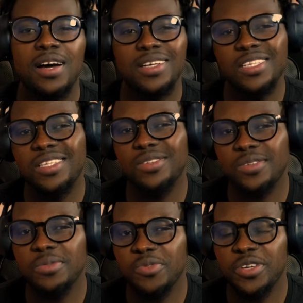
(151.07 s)
I need to do
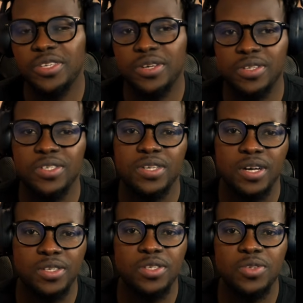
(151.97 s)
some research.
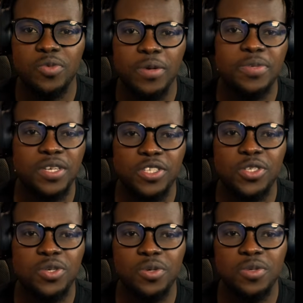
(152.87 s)
I'll use a web
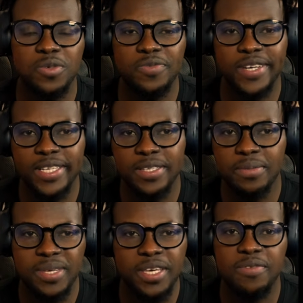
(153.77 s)
search tool to find
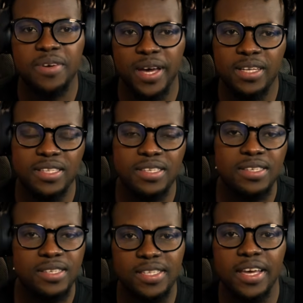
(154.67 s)
some key
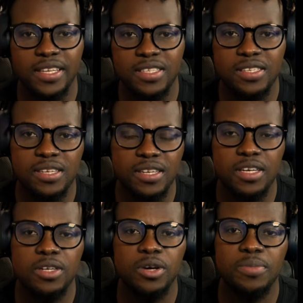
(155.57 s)
facts, dates, and
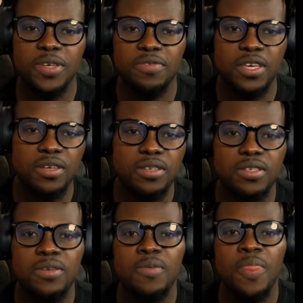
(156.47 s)
economic
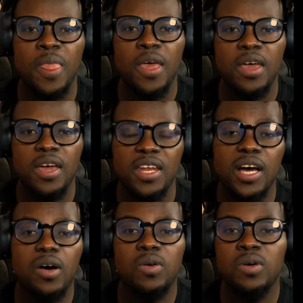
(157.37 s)
figures. And
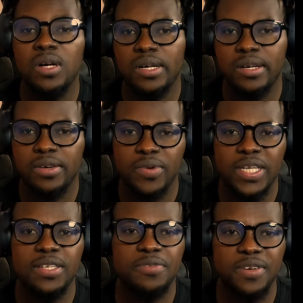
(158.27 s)
now I'll
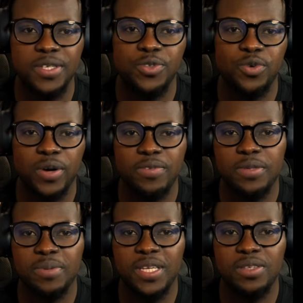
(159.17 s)
write a first
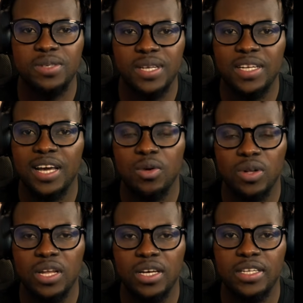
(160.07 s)
draft based on that
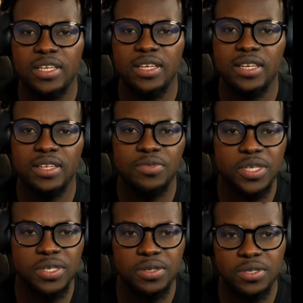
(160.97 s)
outline and
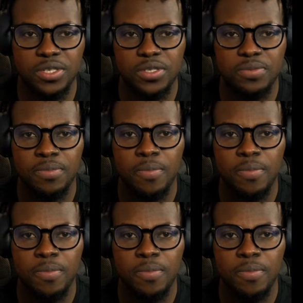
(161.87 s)
research.